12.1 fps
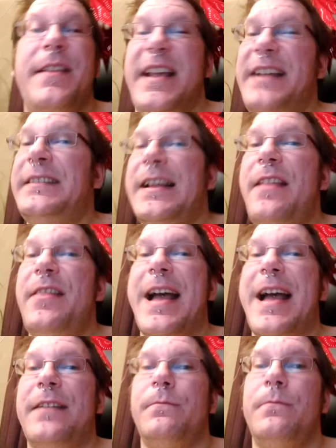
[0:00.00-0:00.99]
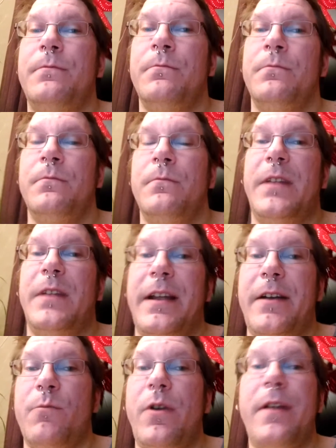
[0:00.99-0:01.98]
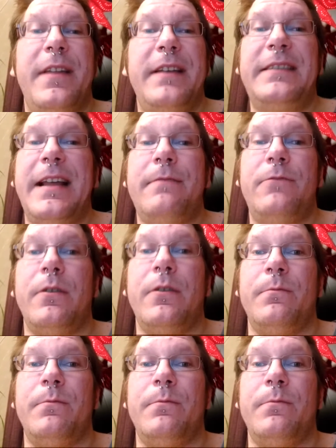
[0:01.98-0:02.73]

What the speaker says: they said that they said,